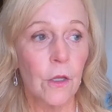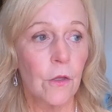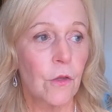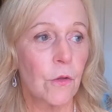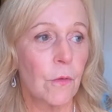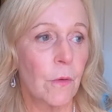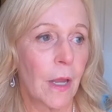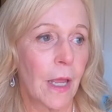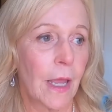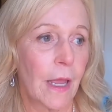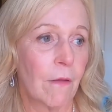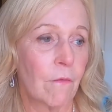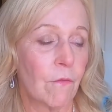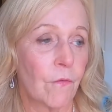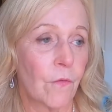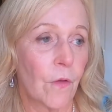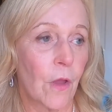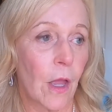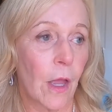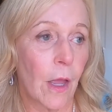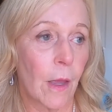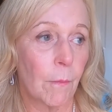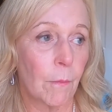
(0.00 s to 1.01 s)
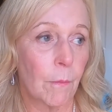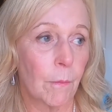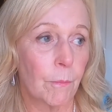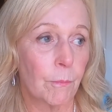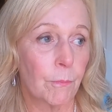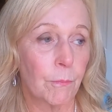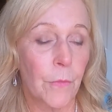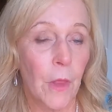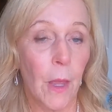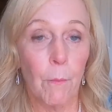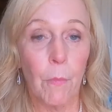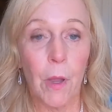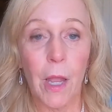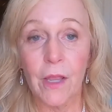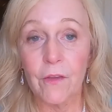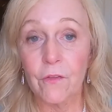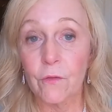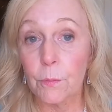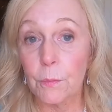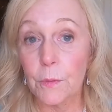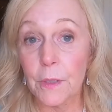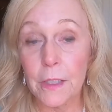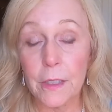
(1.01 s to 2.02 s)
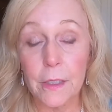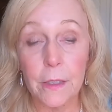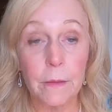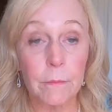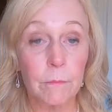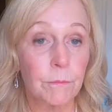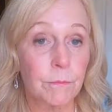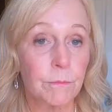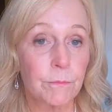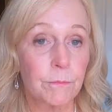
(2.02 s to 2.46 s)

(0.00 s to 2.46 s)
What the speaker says: You have possibly